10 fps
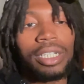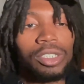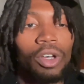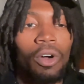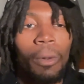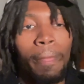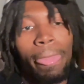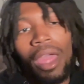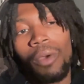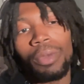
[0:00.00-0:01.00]
So
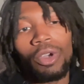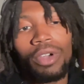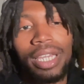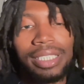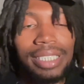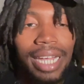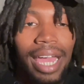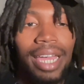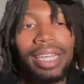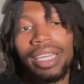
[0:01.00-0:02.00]
we're gonna get to
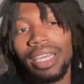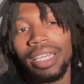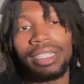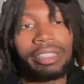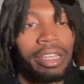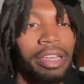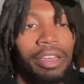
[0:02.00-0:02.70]
that, and